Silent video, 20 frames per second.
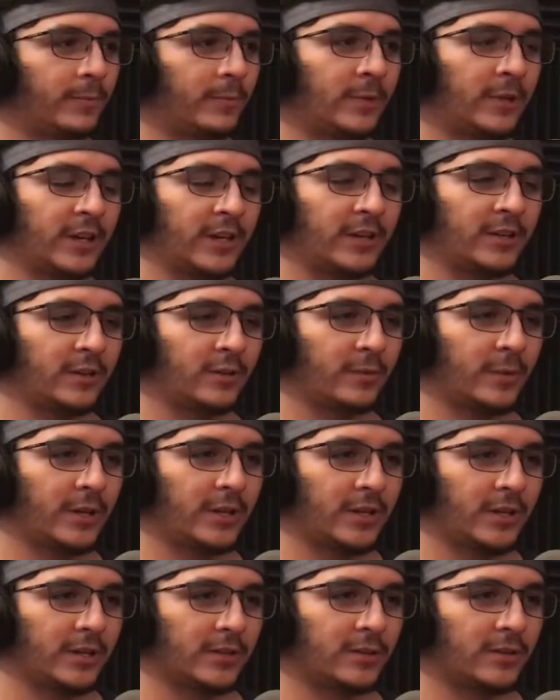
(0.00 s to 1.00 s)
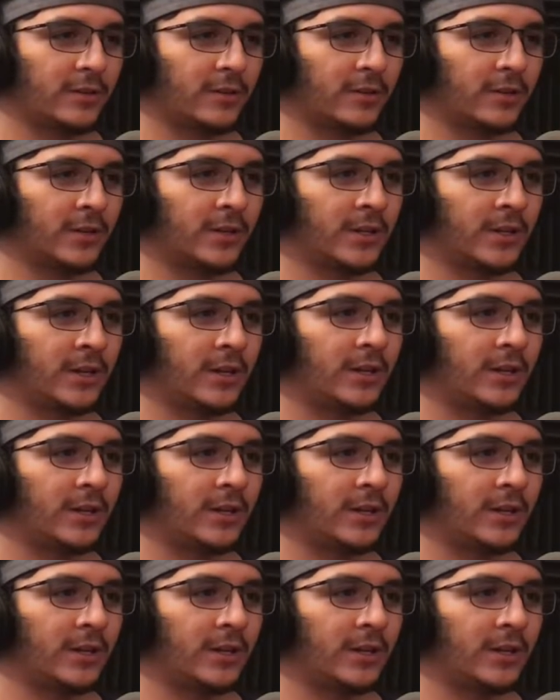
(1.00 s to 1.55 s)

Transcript: Yeah, no, pancakes are hard.